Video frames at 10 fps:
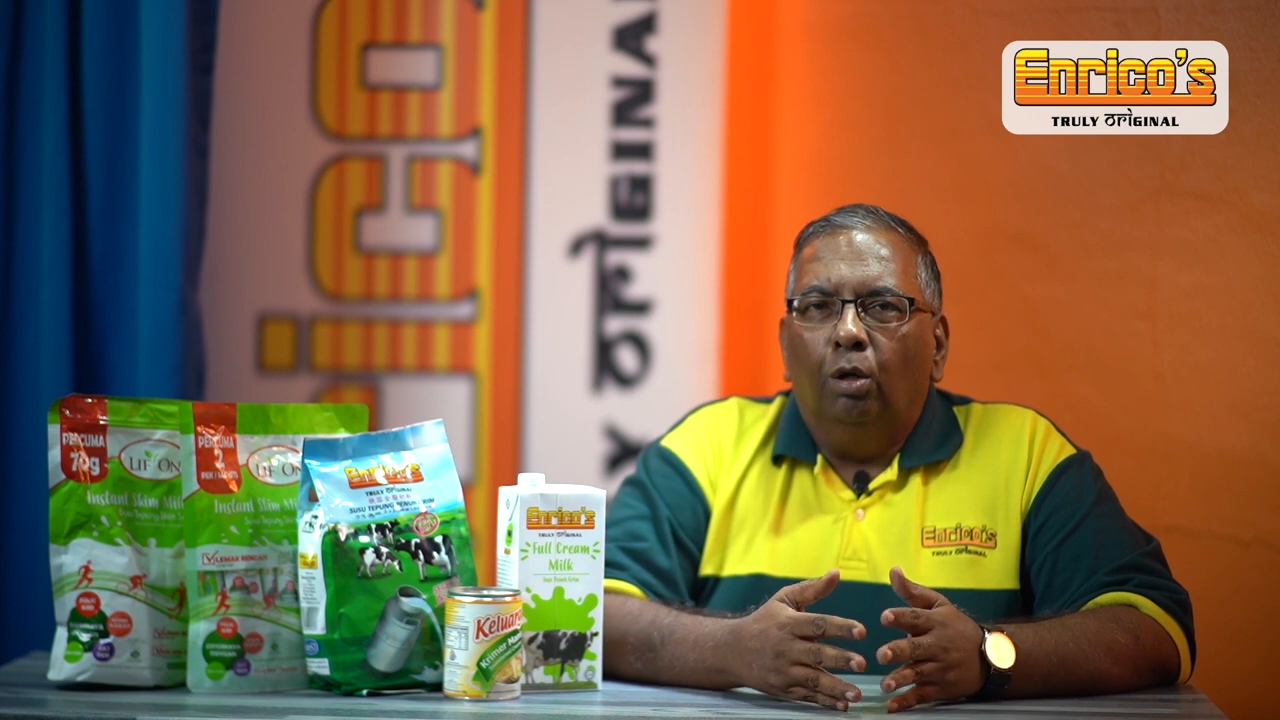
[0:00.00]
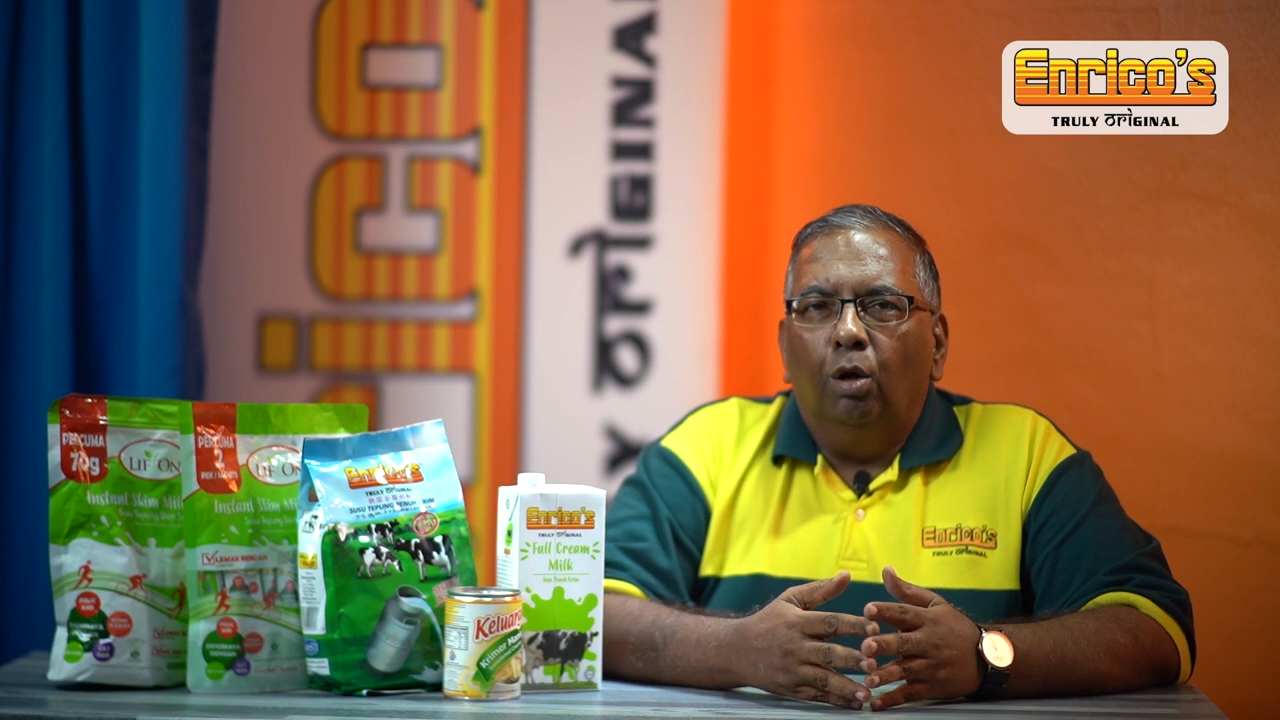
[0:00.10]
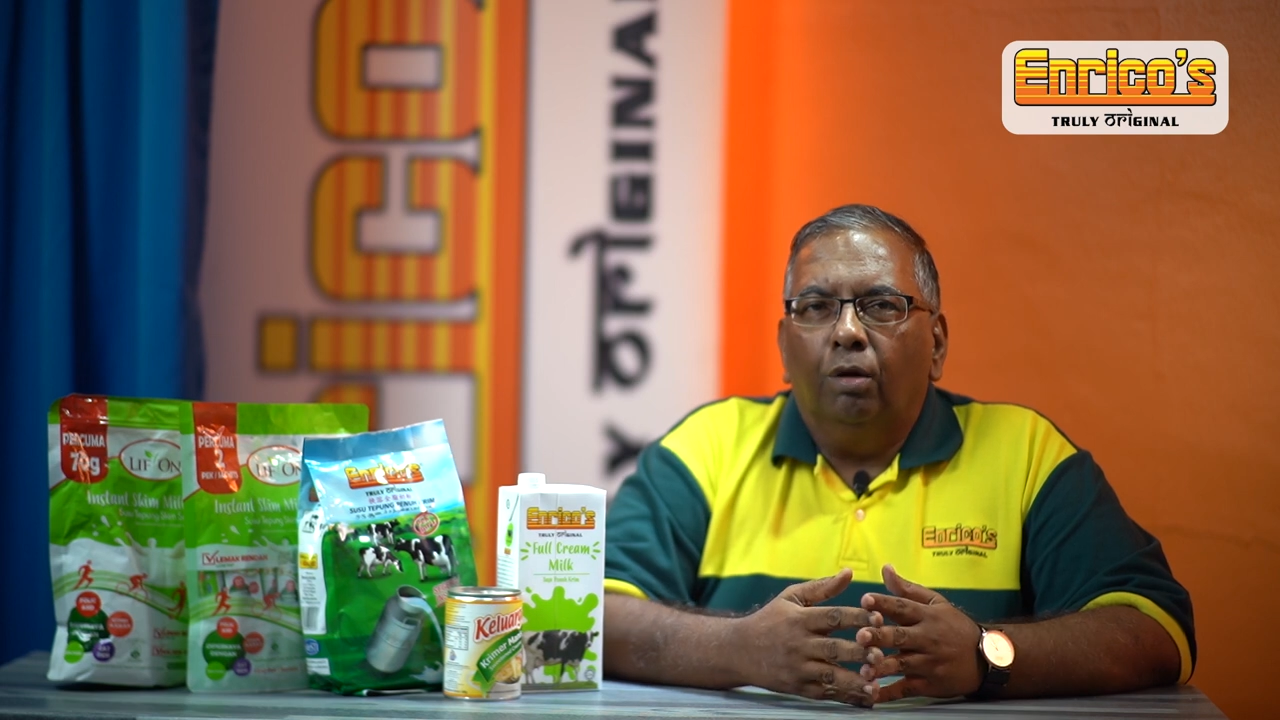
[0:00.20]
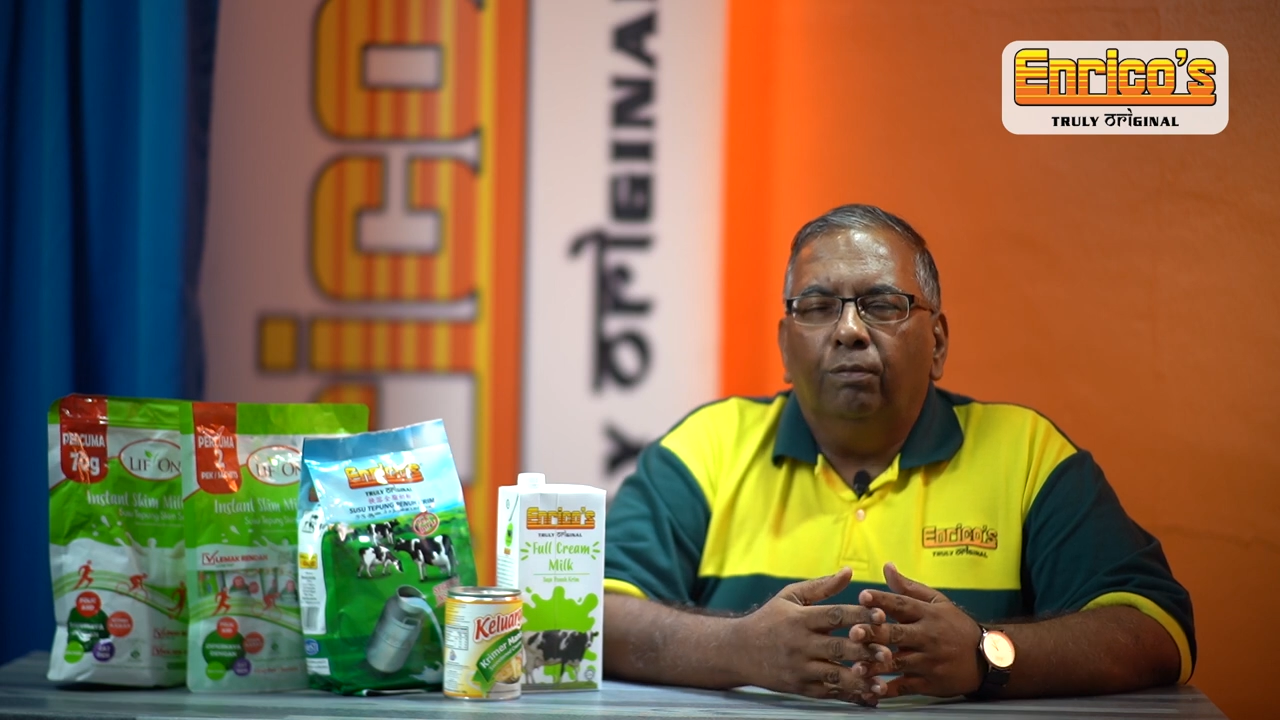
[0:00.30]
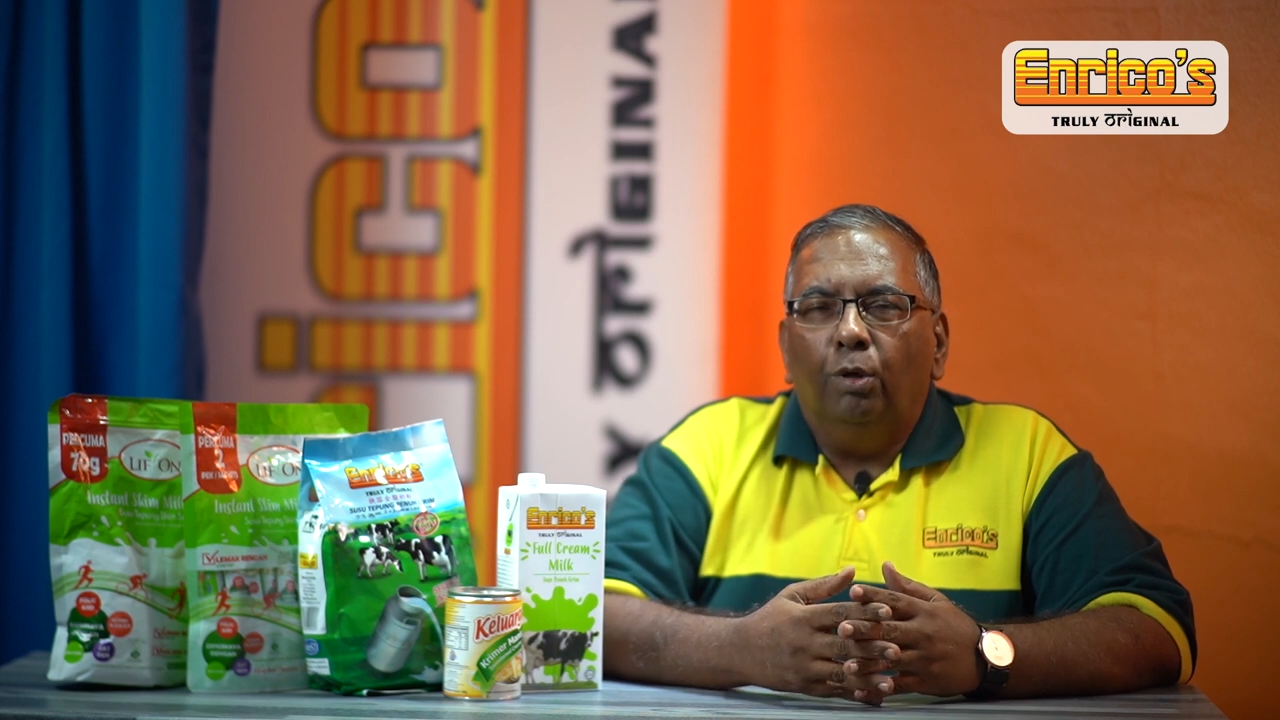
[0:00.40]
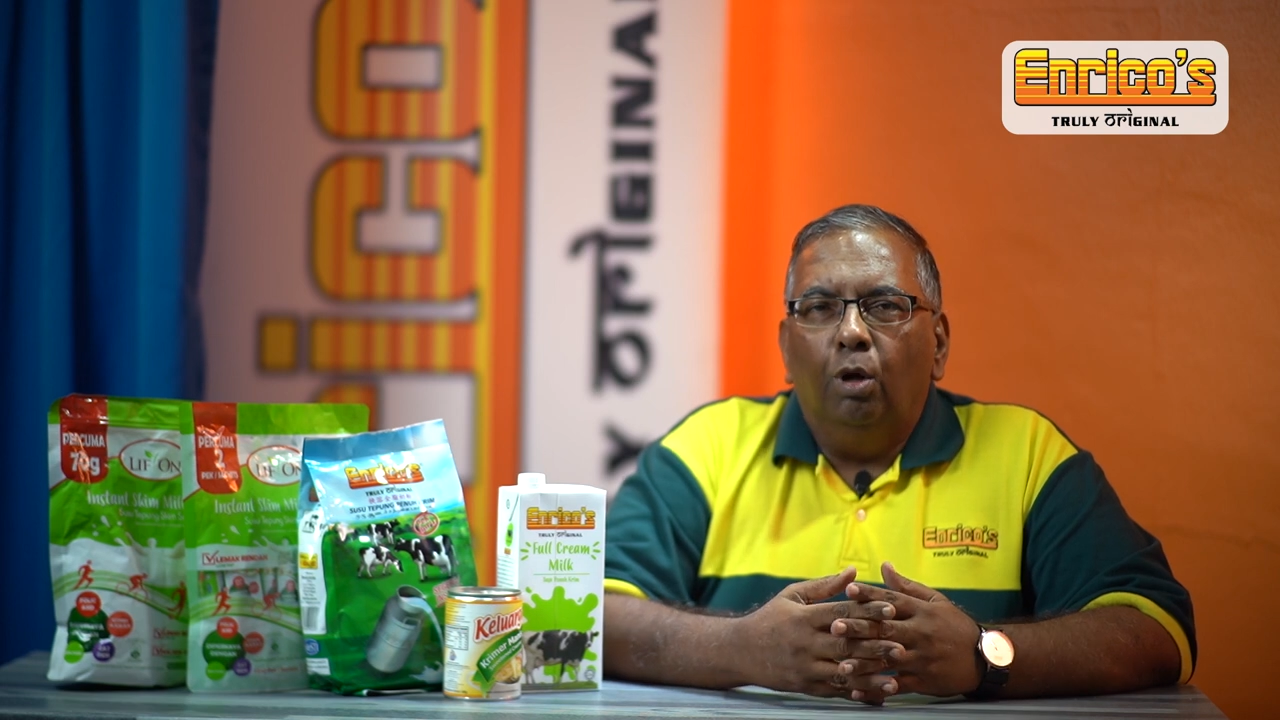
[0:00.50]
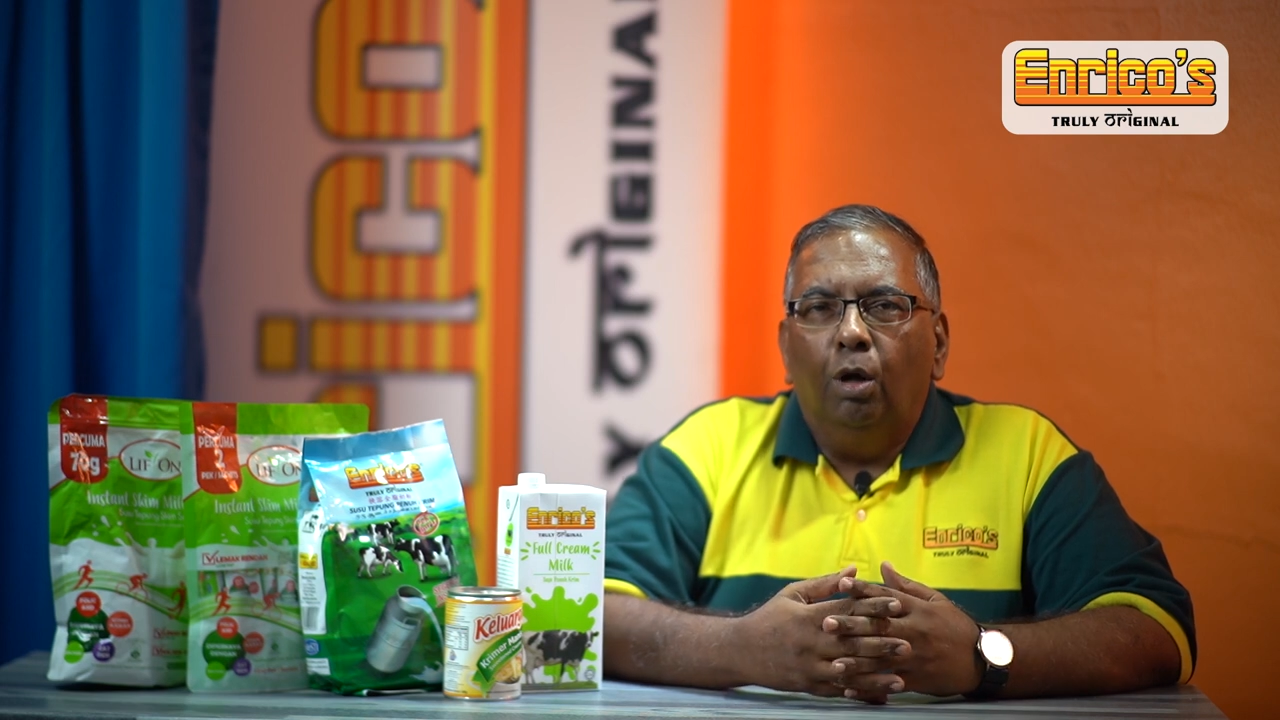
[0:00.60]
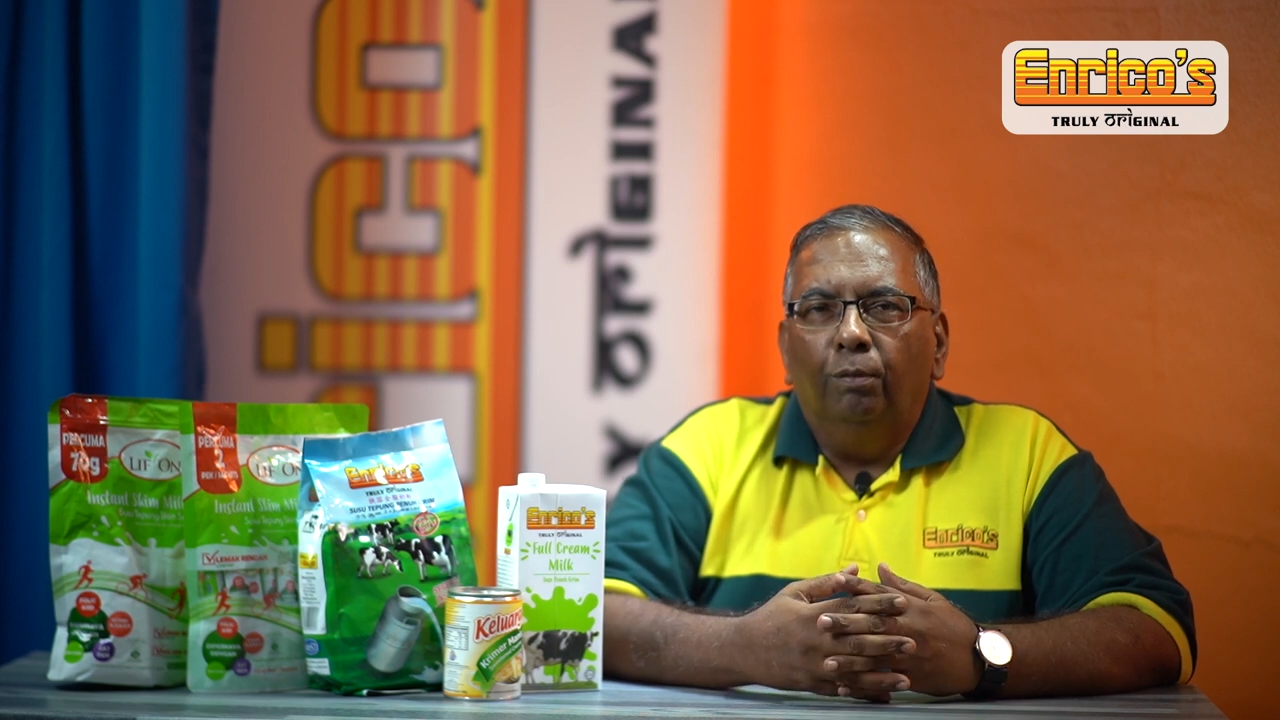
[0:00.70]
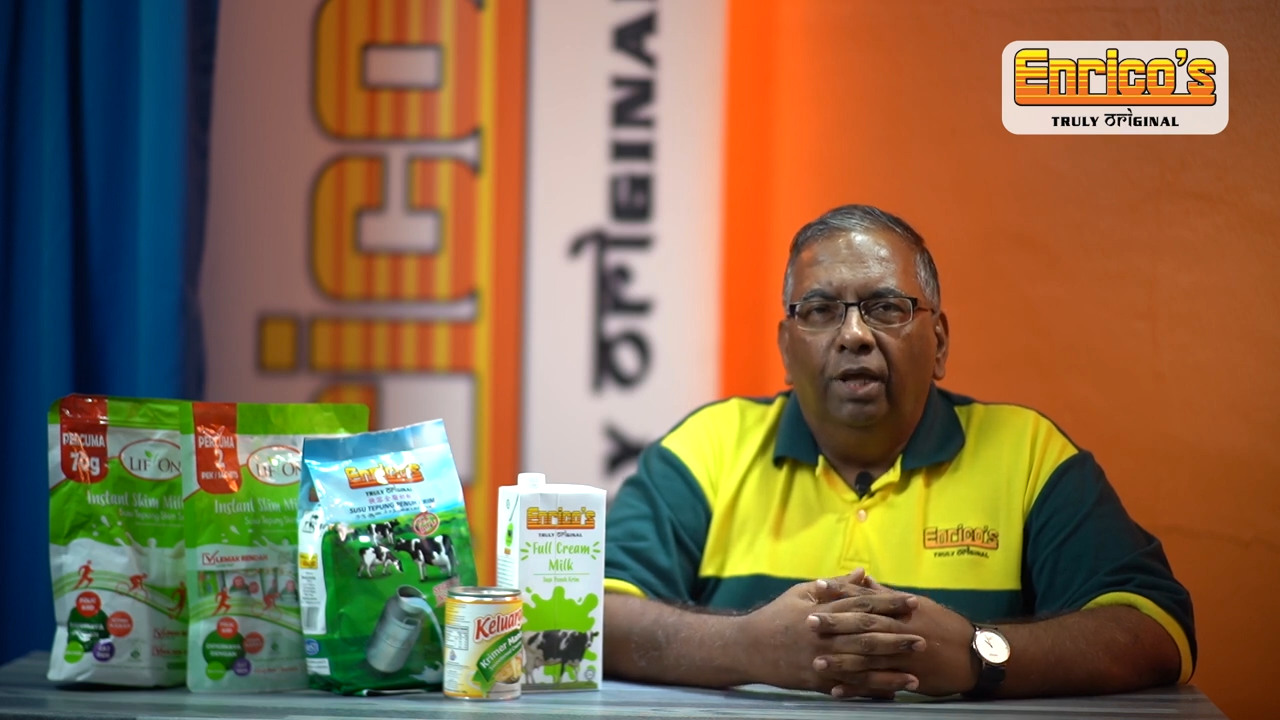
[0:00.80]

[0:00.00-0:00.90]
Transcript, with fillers: a lot of uh,